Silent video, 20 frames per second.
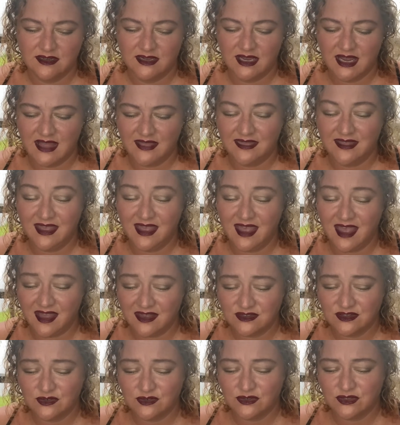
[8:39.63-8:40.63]
and the
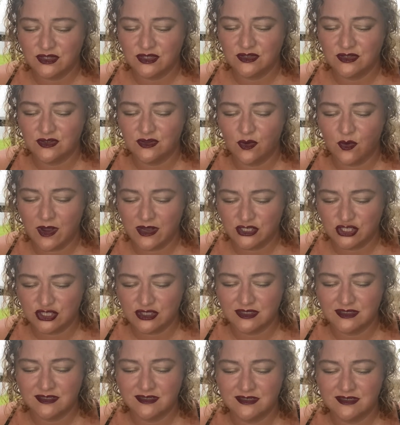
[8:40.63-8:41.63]
answers to the
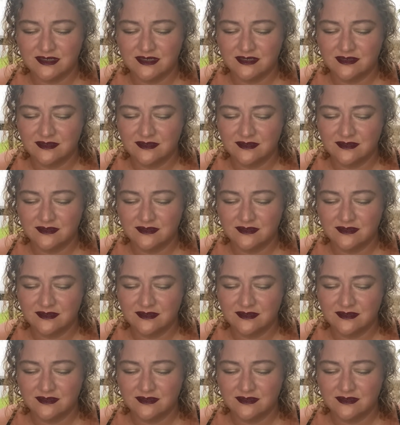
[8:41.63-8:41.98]
questions